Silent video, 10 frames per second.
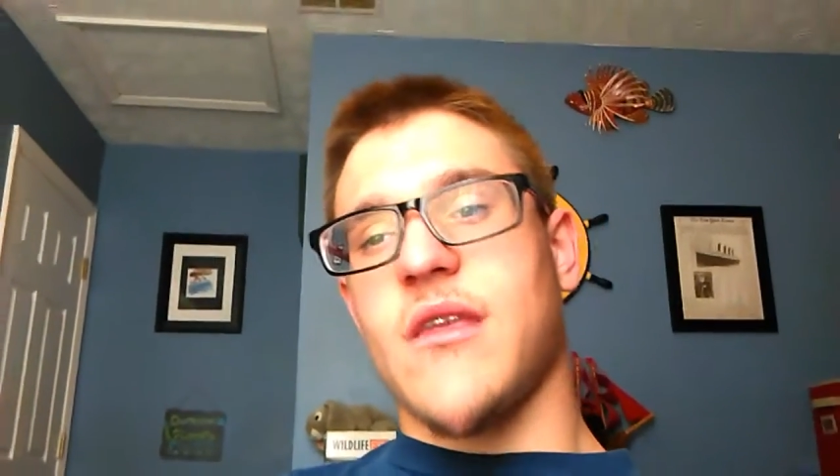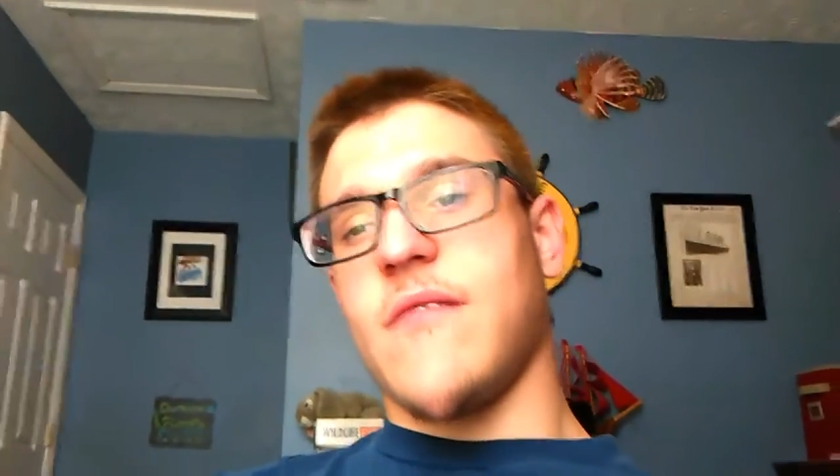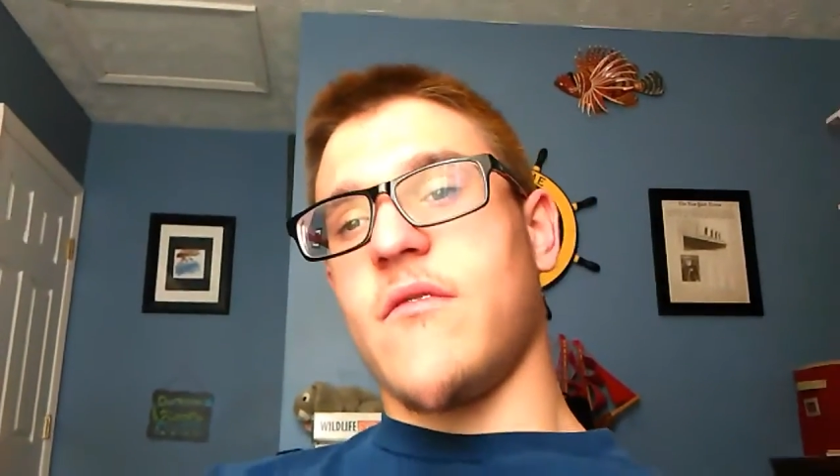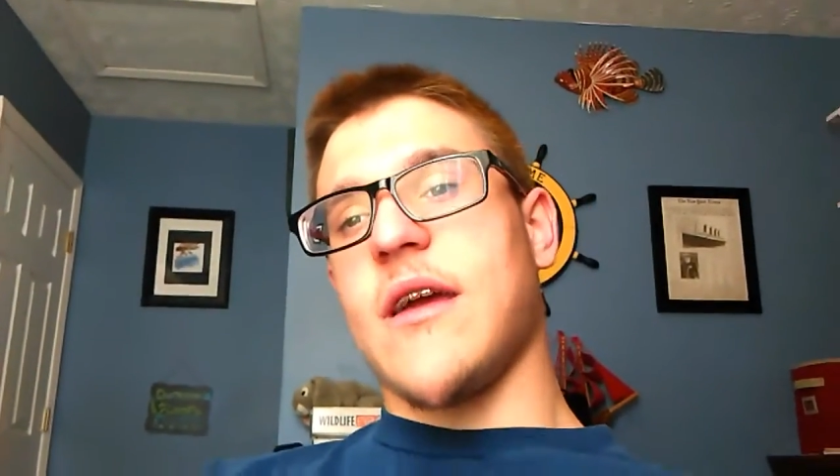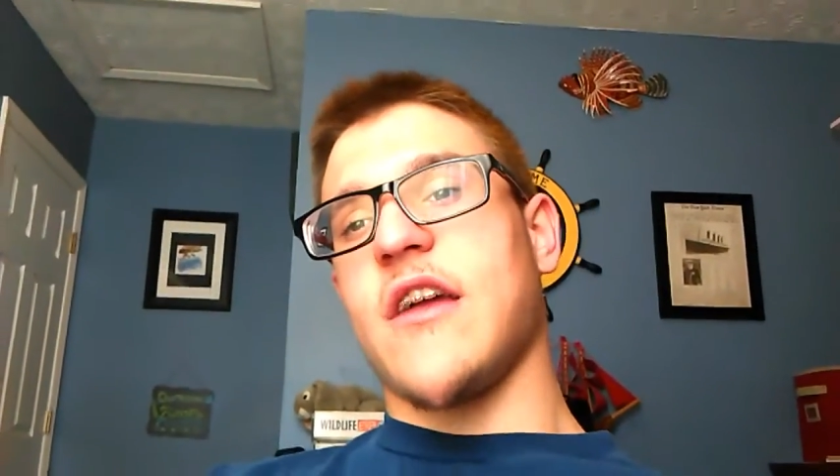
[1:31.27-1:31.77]

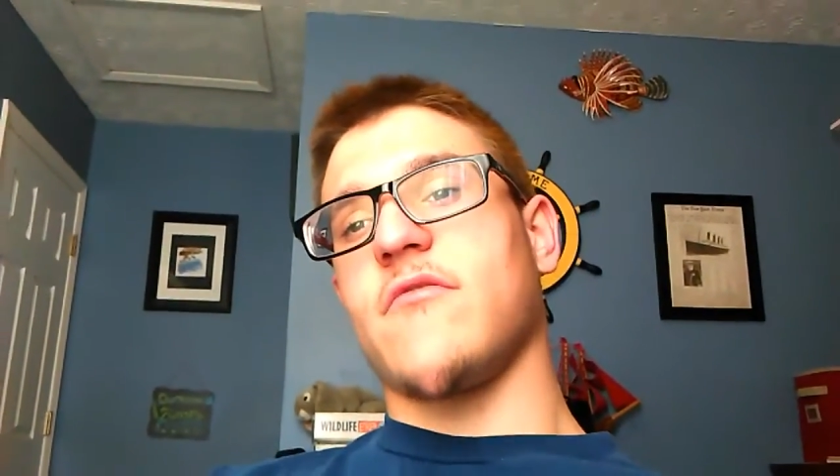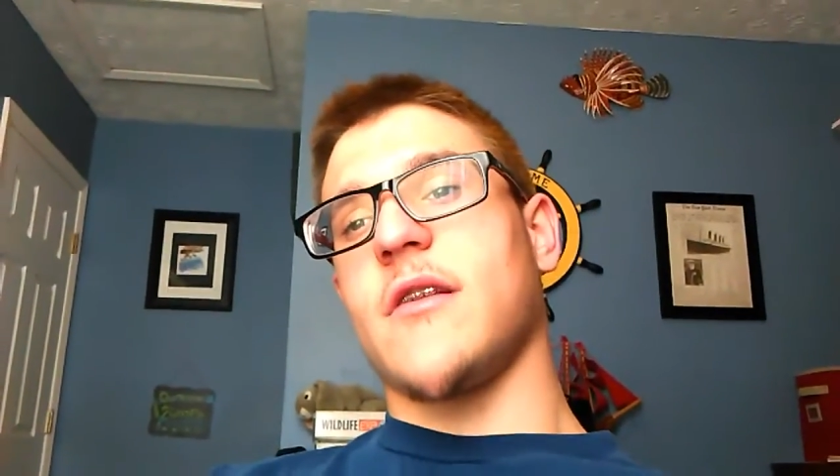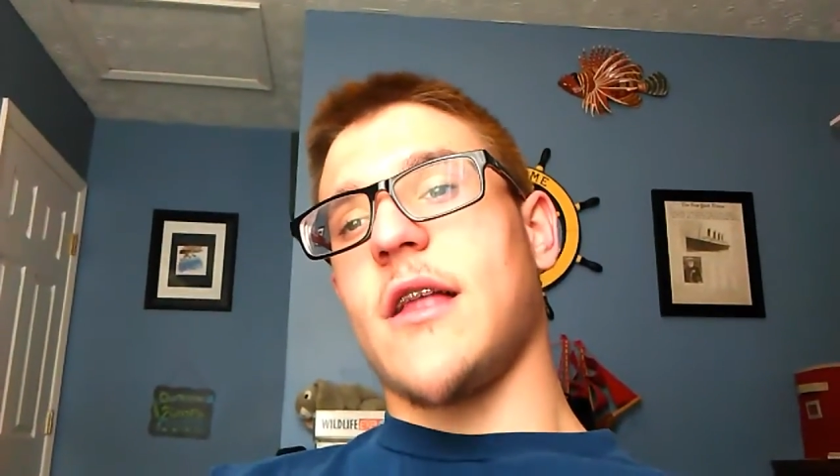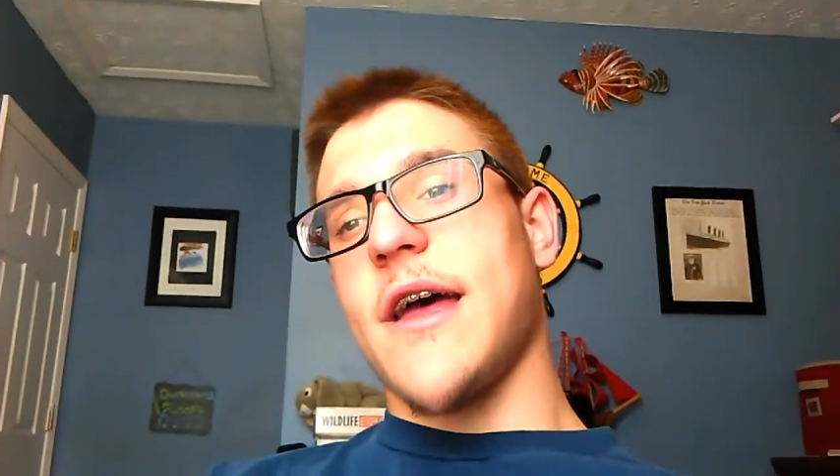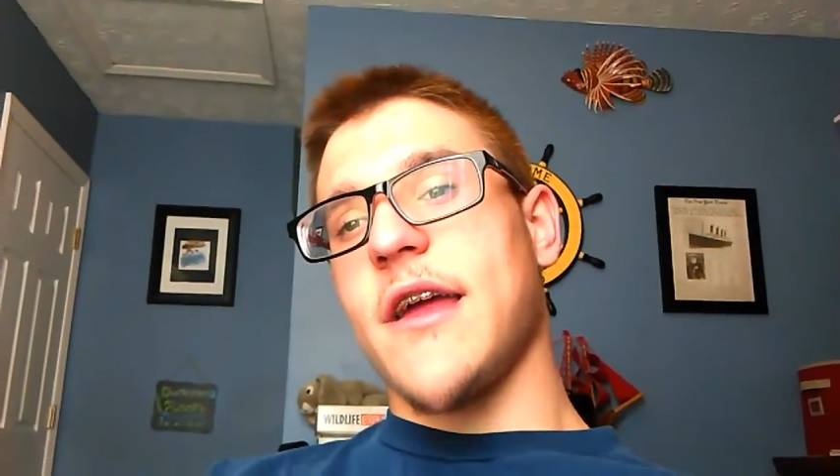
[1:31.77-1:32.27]
if you guys
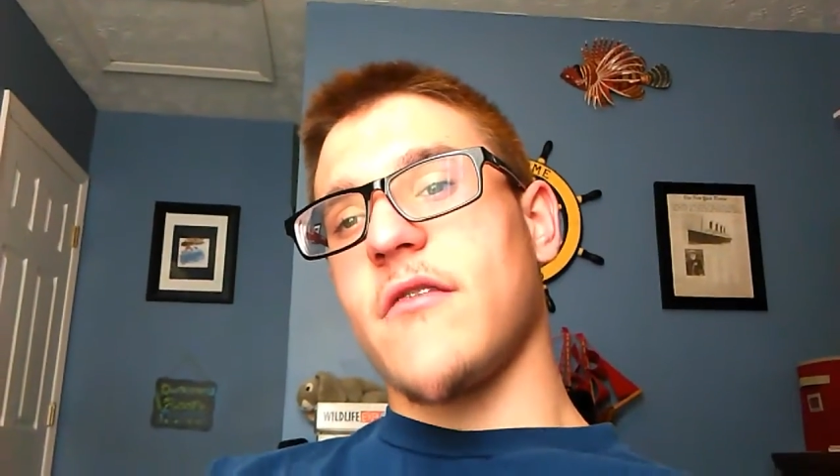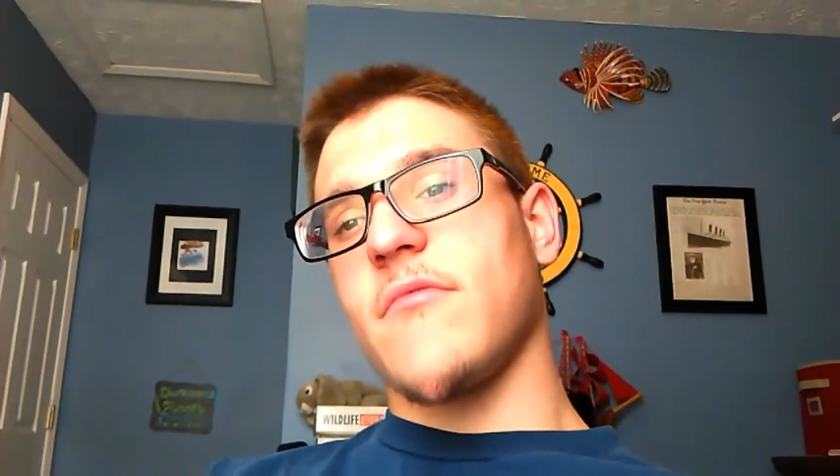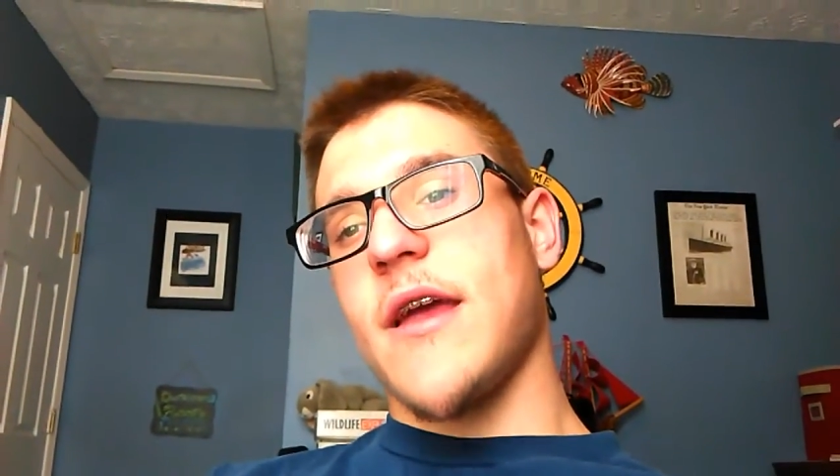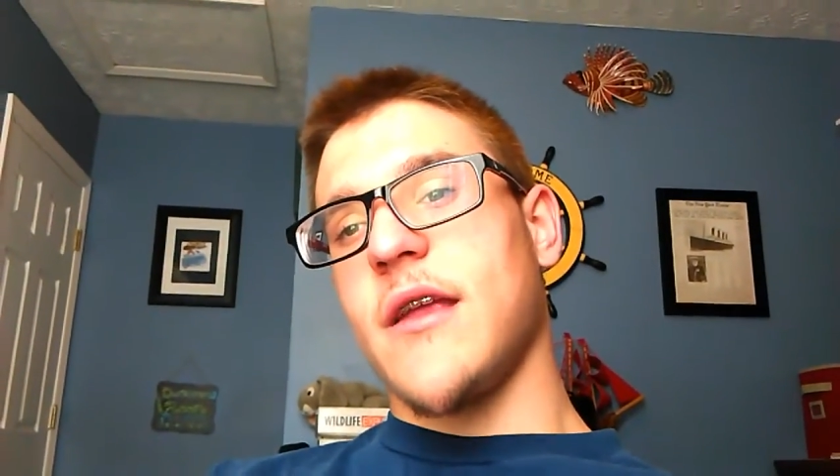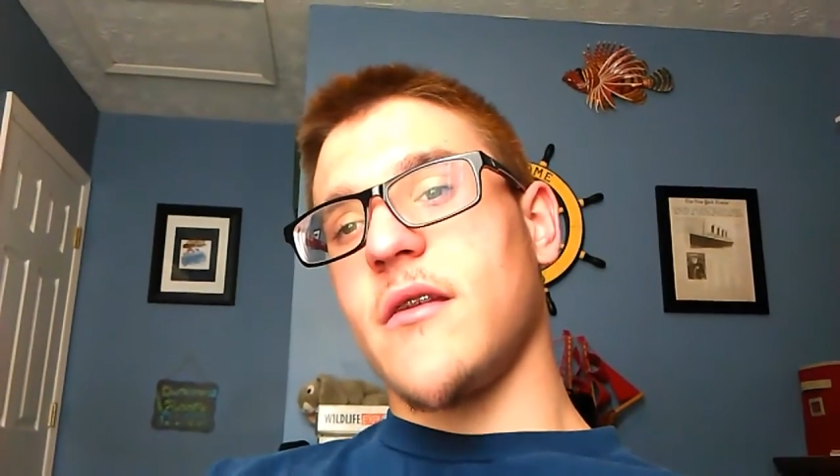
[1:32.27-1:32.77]
want to like,
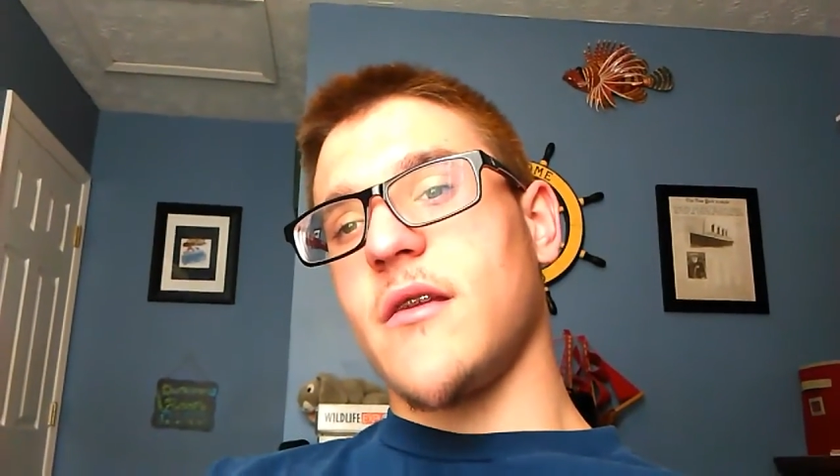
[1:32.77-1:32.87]
rate,